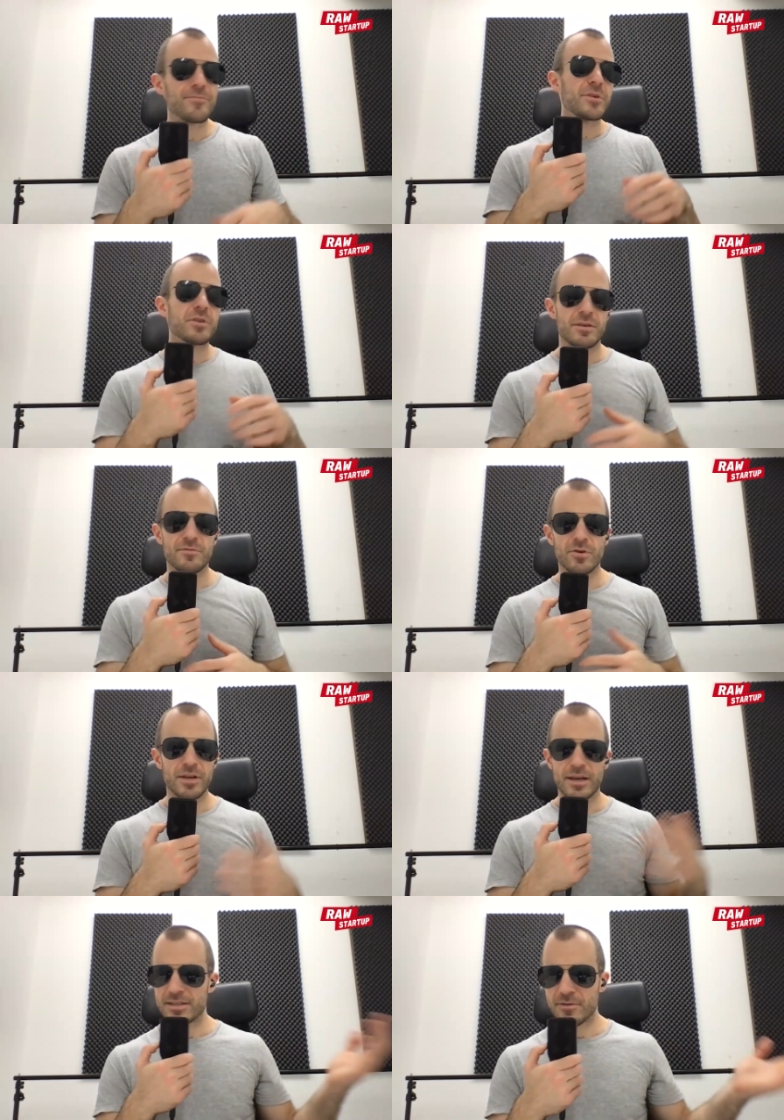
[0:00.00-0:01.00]
you can have all
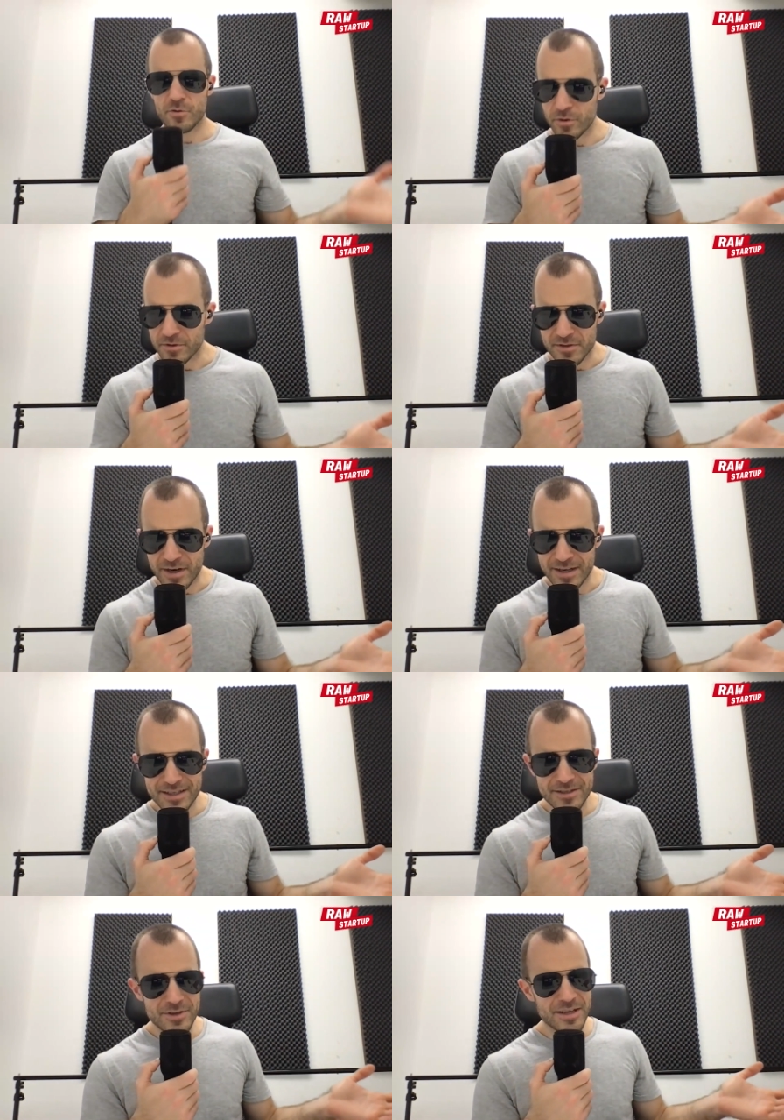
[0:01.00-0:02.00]
kinds of goods, right?
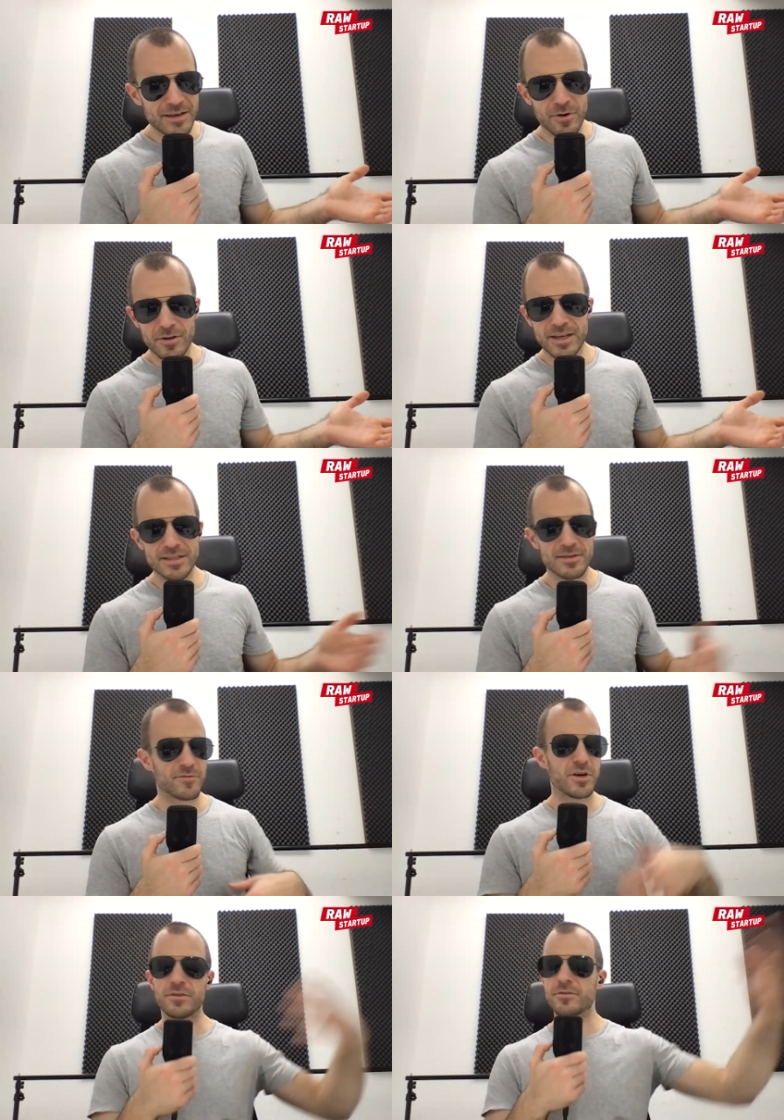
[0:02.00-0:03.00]
And you can have all kinds
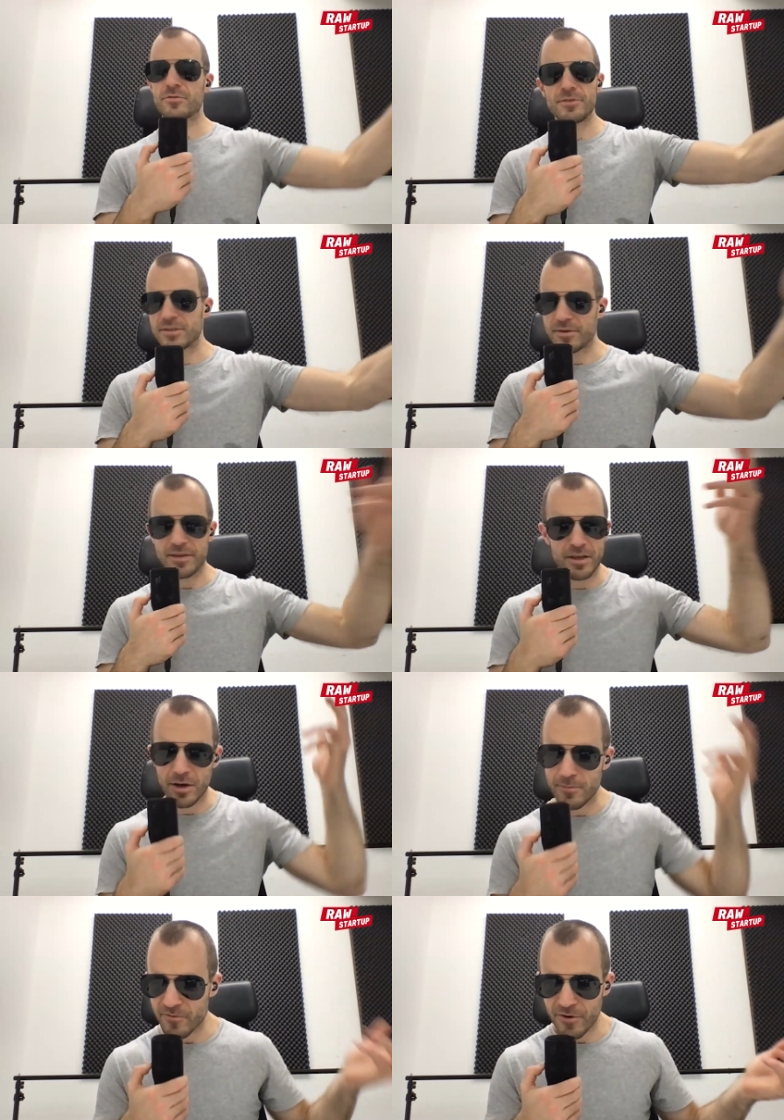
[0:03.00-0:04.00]
of countries where they
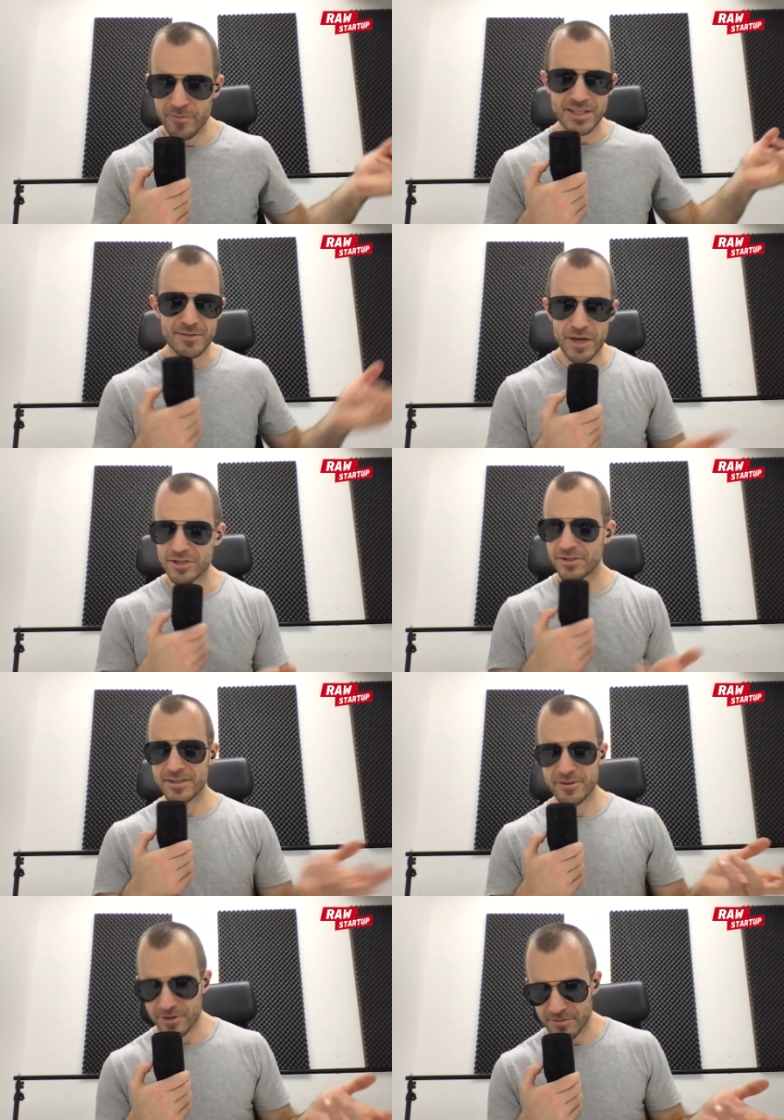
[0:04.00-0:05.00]
come from and special
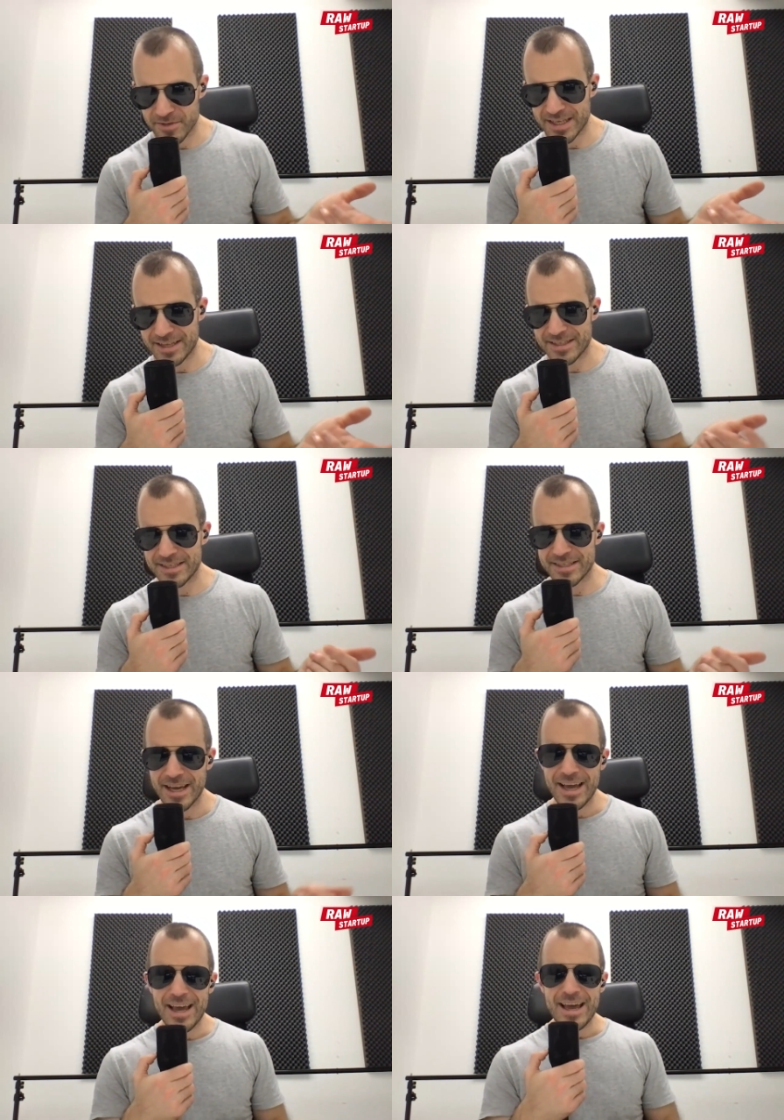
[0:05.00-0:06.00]
circumstances.
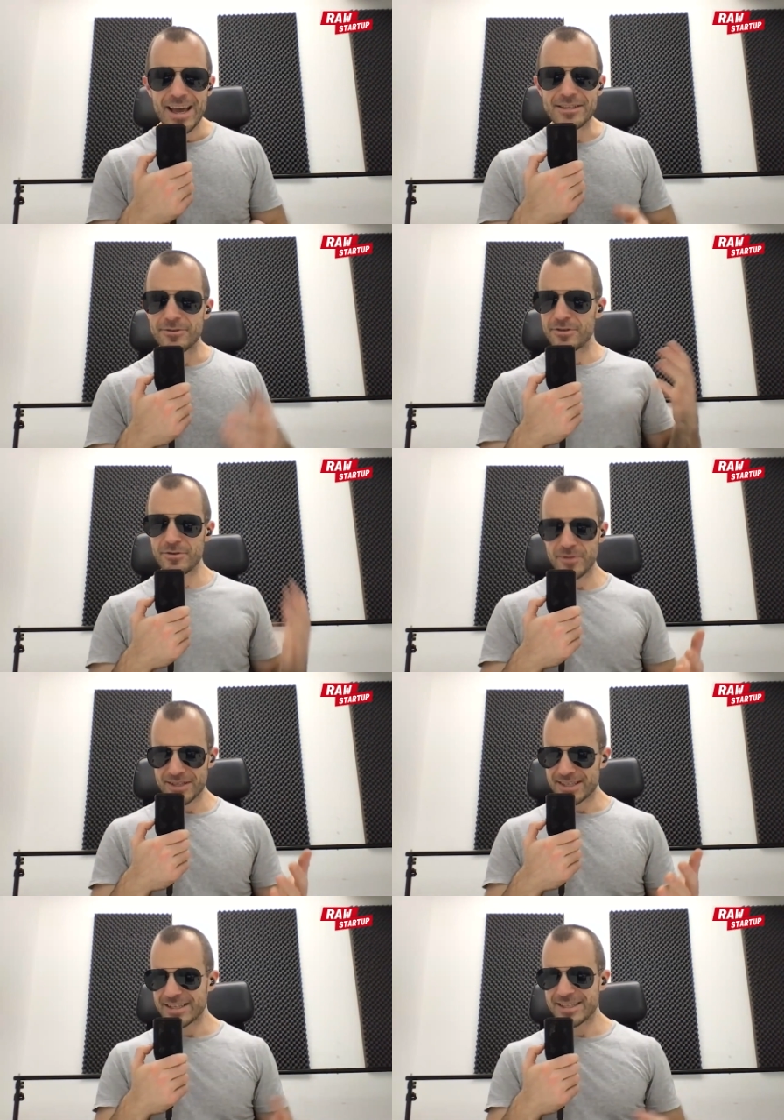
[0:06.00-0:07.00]
And to
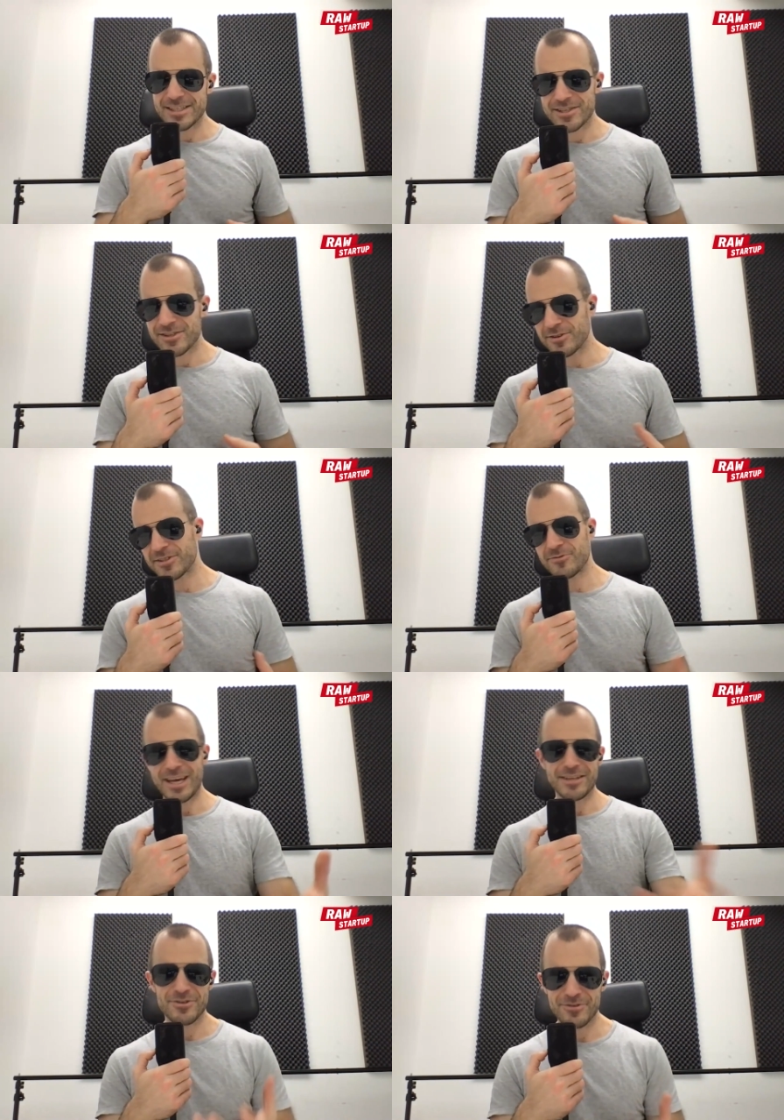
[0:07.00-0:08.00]
humans, this is just also
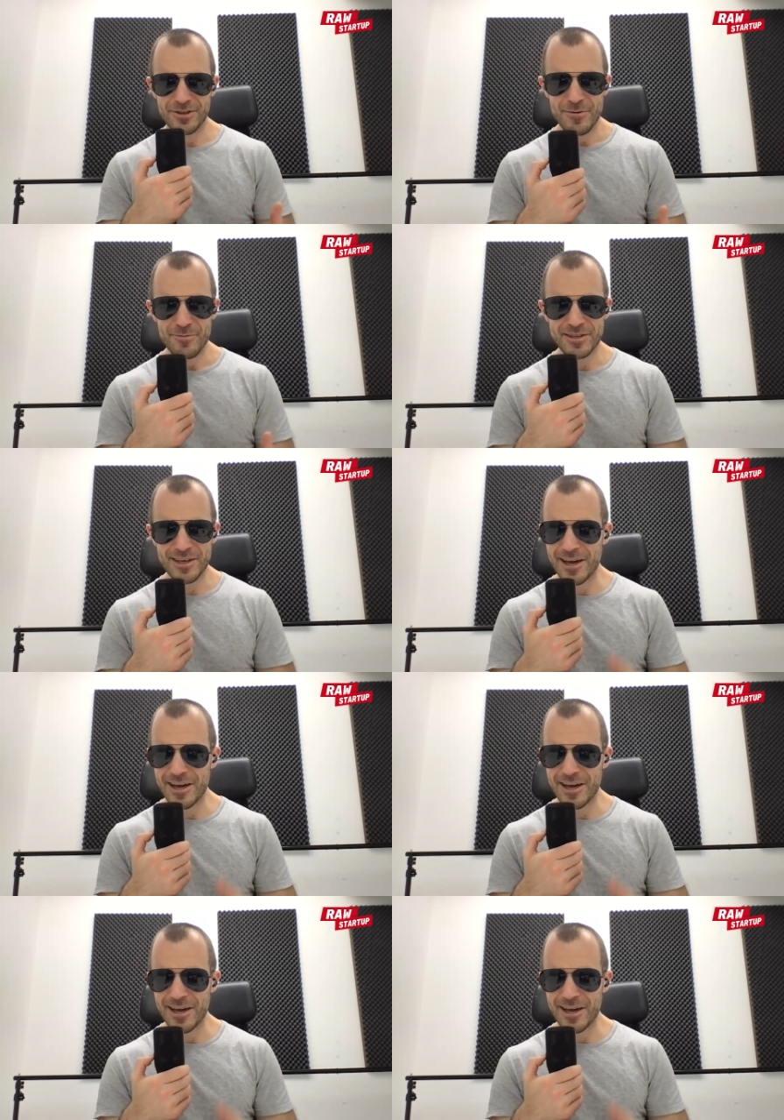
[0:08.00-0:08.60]
natural. But to